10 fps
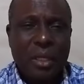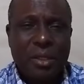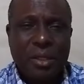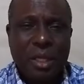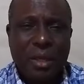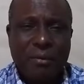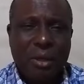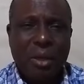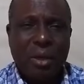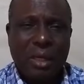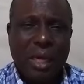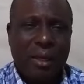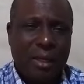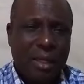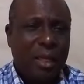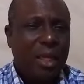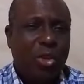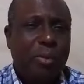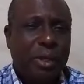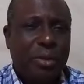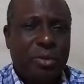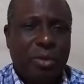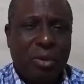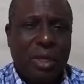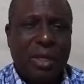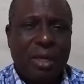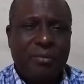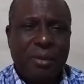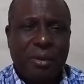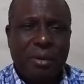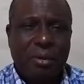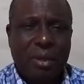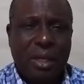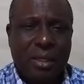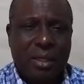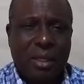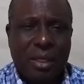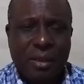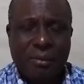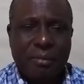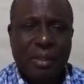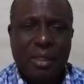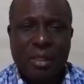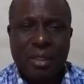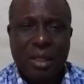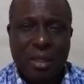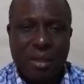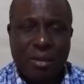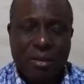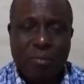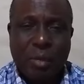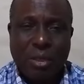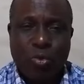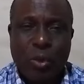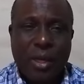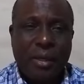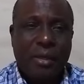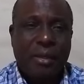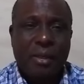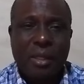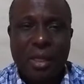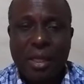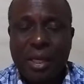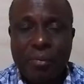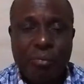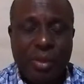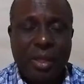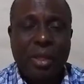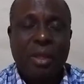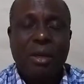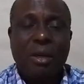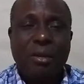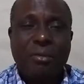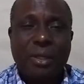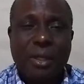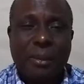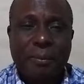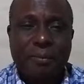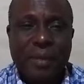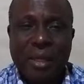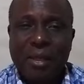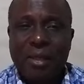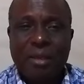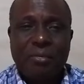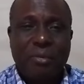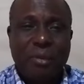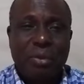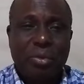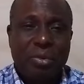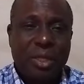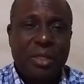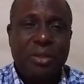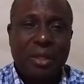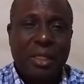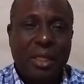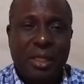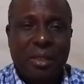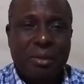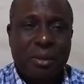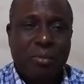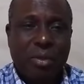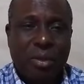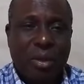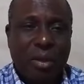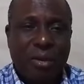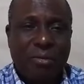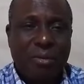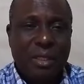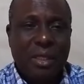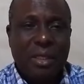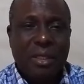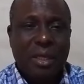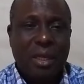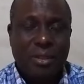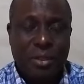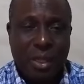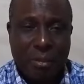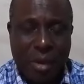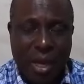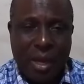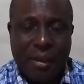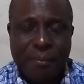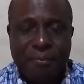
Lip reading: served God. And it will be good to look at that video, look at the part 1, A and B of the 52-day journey into the book of Jeremiah.